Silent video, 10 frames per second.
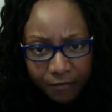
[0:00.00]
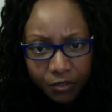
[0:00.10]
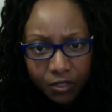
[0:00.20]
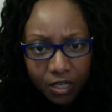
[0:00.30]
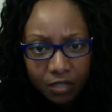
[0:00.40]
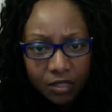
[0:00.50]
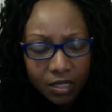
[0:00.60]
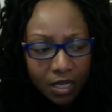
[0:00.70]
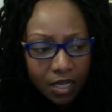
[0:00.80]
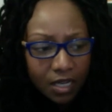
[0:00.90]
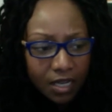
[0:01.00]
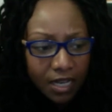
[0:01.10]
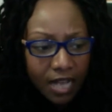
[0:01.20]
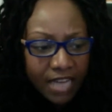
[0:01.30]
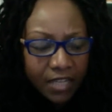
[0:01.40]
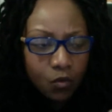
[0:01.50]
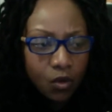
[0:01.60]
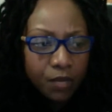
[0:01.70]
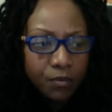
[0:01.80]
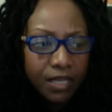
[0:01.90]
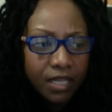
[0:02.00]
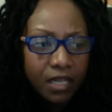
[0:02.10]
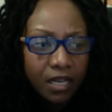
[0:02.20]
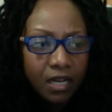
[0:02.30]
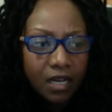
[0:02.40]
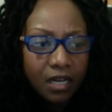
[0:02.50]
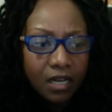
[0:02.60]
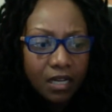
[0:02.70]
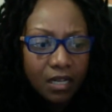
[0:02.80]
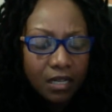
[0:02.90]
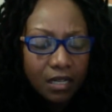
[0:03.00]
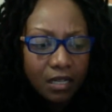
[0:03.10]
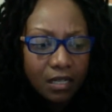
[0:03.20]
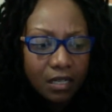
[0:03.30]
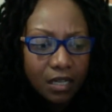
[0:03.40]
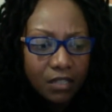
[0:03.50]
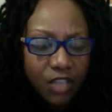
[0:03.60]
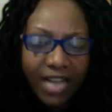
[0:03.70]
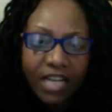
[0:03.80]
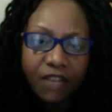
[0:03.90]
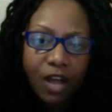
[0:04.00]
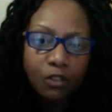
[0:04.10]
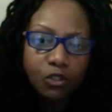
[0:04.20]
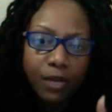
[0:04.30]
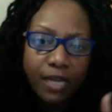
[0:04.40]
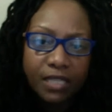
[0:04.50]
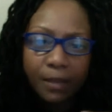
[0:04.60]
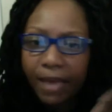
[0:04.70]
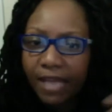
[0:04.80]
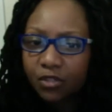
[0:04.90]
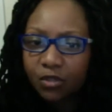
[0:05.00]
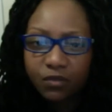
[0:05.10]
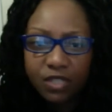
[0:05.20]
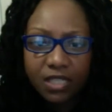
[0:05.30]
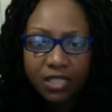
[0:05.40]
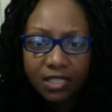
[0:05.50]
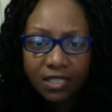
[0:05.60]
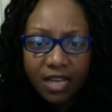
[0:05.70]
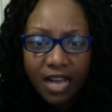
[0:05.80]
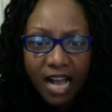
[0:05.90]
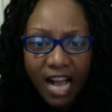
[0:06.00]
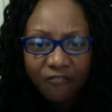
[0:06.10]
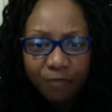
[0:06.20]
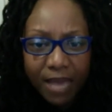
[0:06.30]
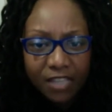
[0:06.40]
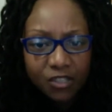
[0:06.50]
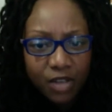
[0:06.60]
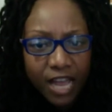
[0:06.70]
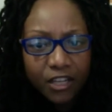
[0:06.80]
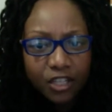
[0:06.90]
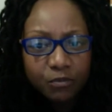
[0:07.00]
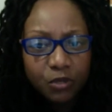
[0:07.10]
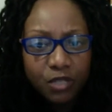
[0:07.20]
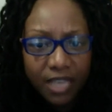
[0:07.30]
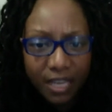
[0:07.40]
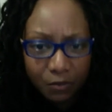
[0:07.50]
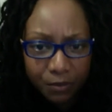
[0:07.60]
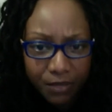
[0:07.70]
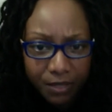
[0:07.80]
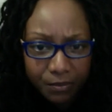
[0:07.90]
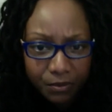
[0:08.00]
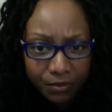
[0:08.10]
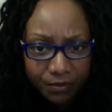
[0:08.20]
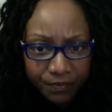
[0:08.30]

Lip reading: You know, I didn't want to be a jack of all trades and master of none. I've mastered how to communicate with people.